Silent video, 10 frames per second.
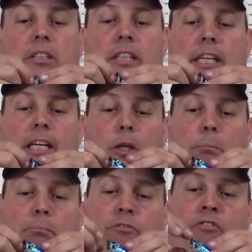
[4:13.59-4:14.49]
to
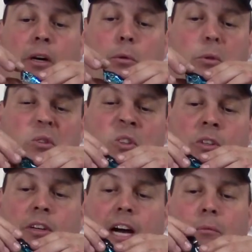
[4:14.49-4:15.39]
help funnel the
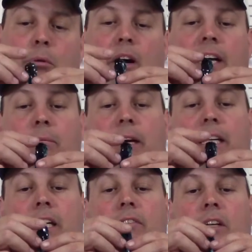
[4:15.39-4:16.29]
water out and probably to
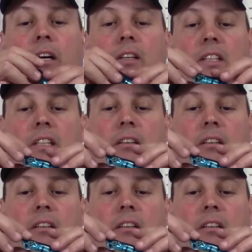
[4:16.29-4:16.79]
make even a